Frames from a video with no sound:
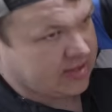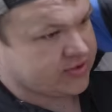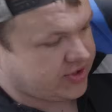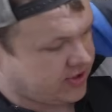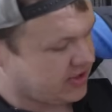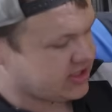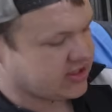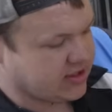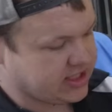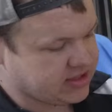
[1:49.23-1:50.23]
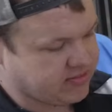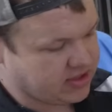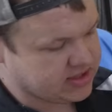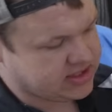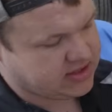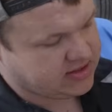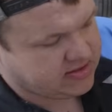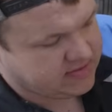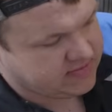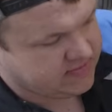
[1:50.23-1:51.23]
comes with your installation bolts.
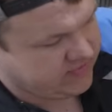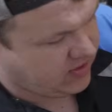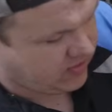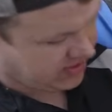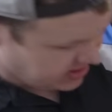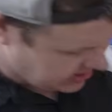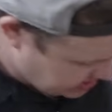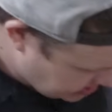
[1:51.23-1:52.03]
We're going to need